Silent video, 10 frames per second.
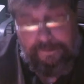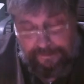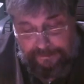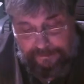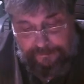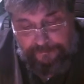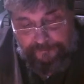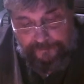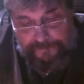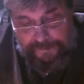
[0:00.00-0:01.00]

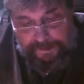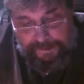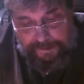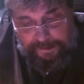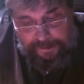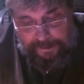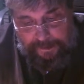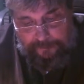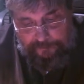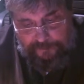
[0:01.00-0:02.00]

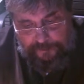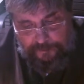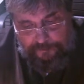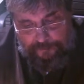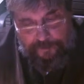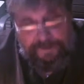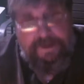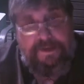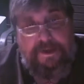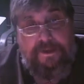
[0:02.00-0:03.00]
I was going to do
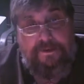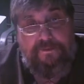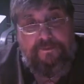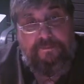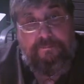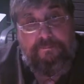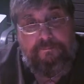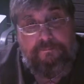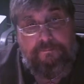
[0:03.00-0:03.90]
14 days and